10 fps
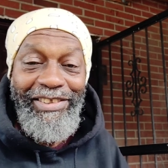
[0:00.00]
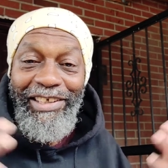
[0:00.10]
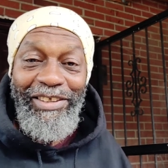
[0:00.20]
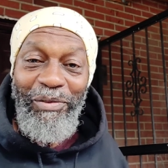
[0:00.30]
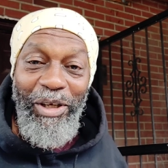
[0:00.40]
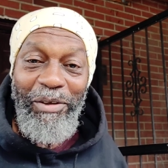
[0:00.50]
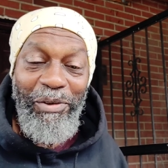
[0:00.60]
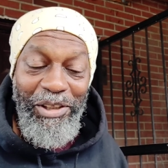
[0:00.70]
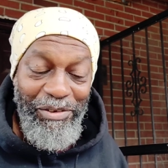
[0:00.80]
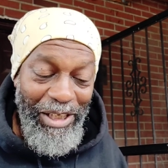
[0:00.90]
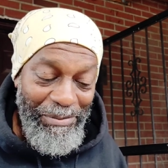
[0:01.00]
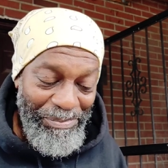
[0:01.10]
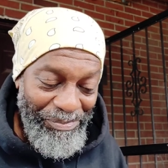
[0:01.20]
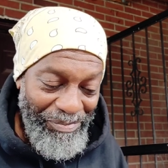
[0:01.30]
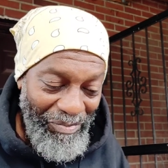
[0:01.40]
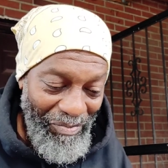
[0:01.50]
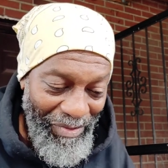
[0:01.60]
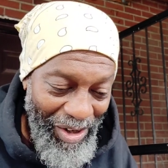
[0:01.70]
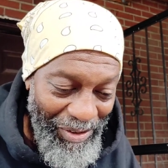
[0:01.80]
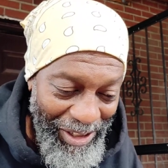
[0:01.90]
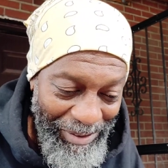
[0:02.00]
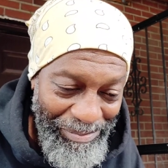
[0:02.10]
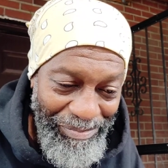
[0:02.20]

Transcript: just the way it was, right? Okay.